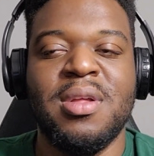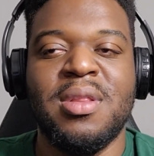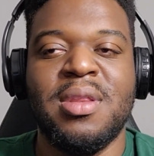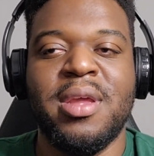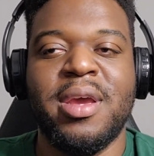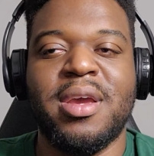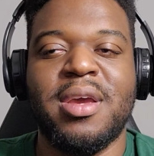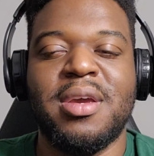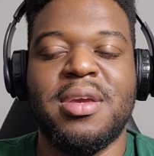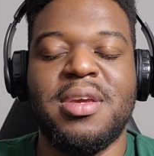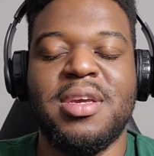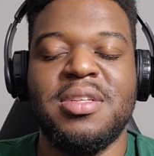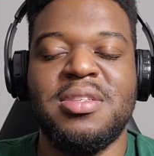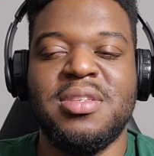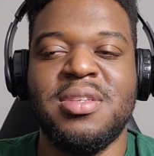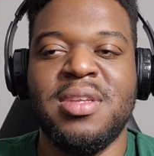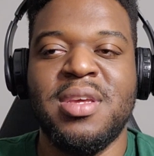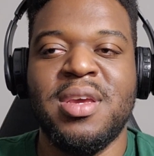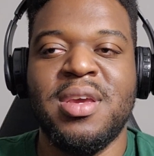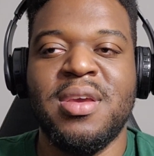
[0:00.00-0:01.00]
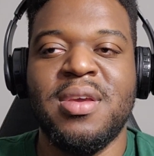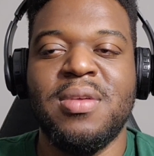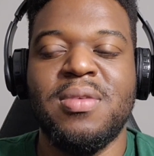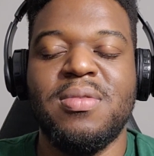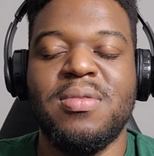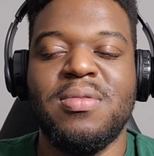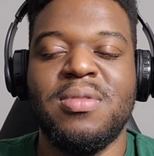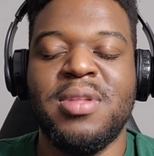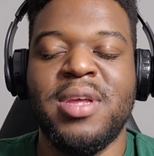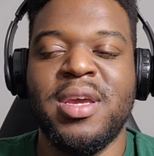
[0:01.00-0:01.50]
like a kitsune
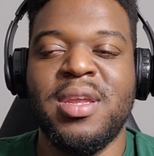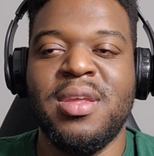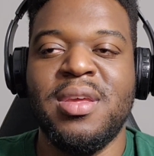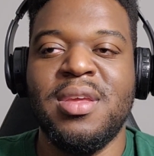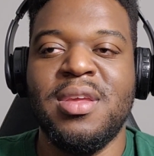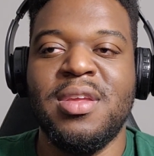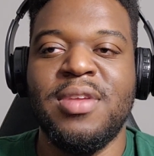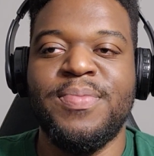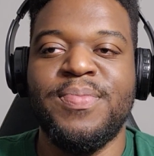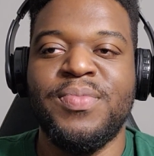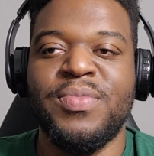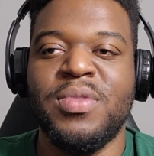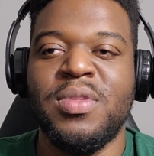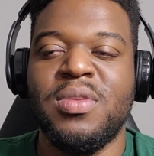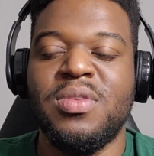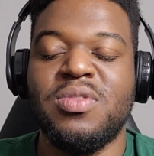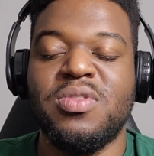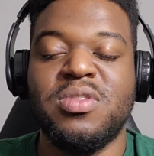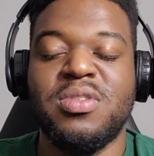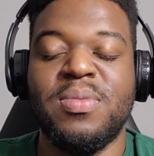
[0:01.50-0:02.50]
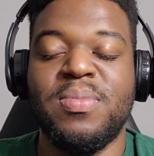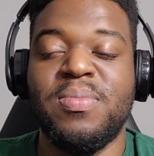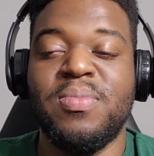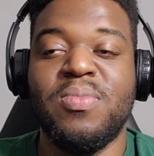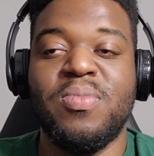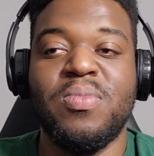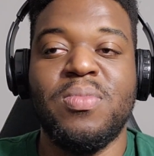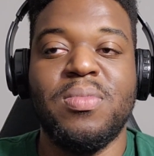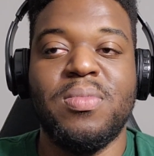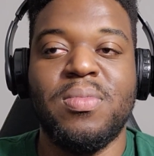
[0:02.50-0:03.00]
lady,
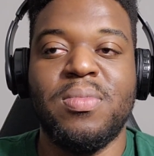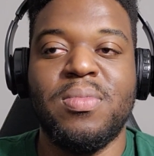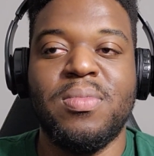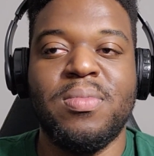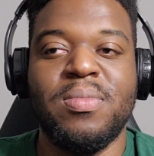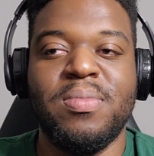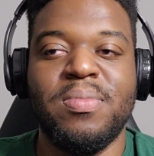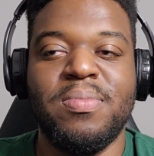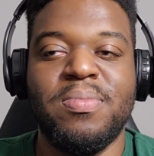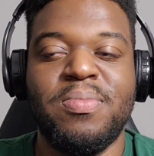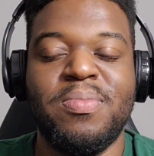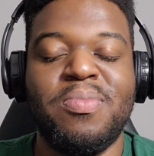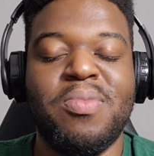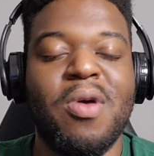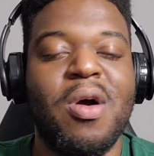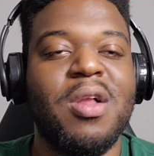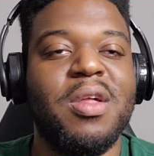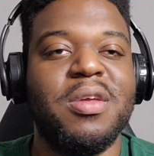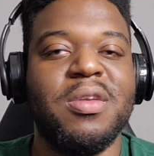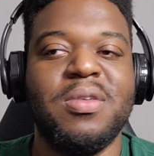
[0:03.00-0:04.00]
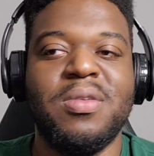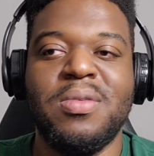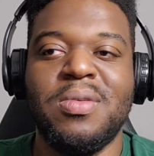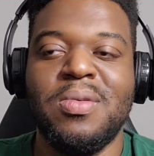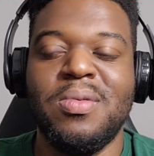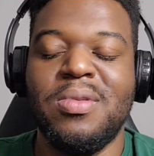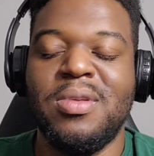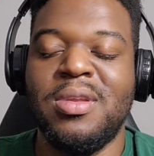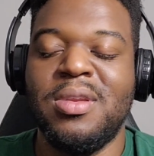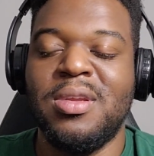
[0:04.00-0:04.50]
some brolic
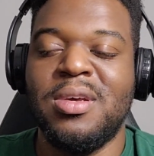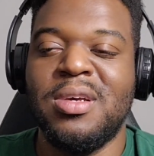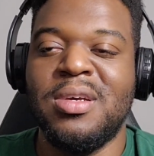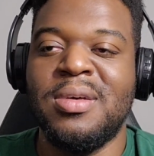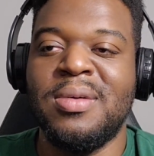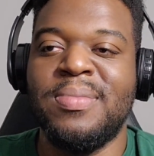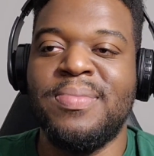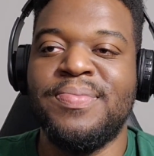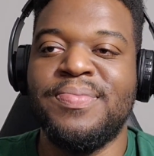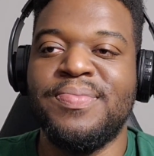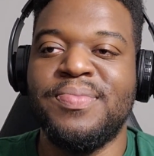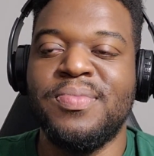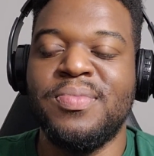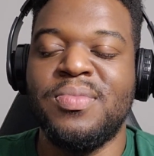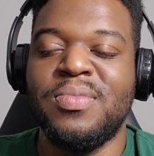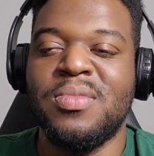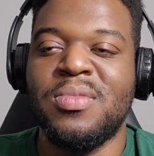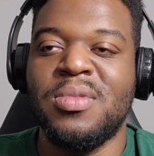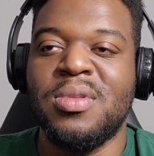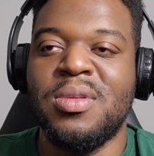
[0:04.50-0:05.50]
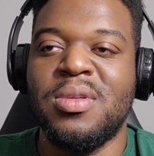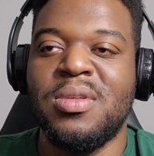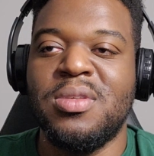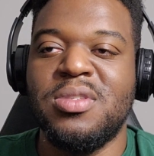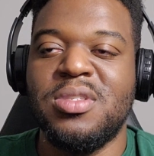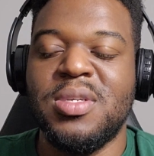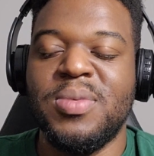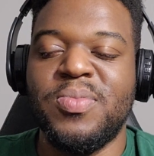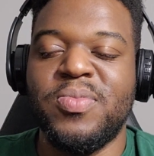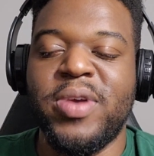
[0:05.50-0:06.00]
dude and um,
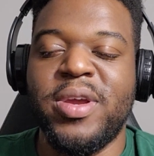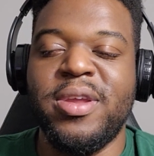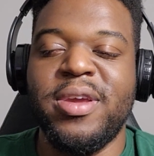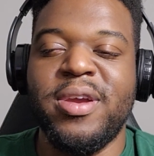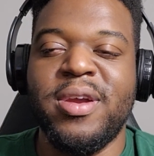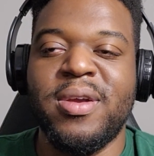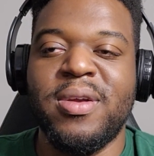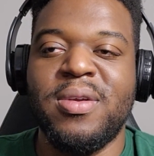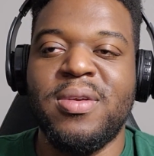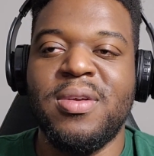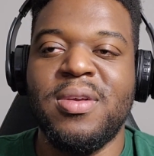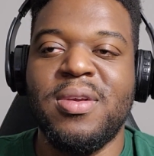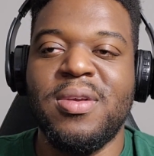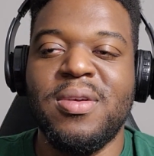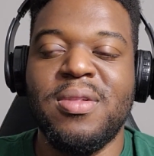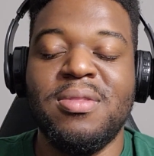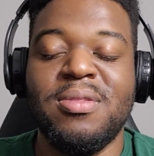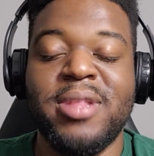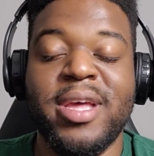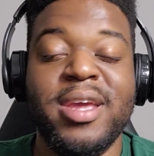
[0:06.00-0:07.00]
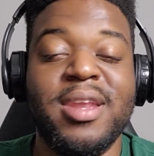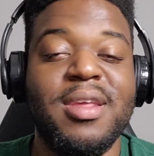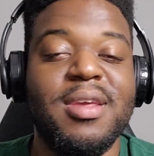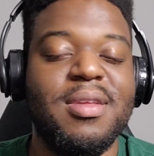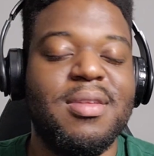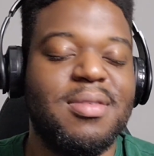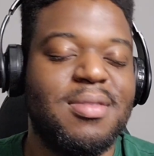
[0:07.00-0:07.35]
some red haired lady,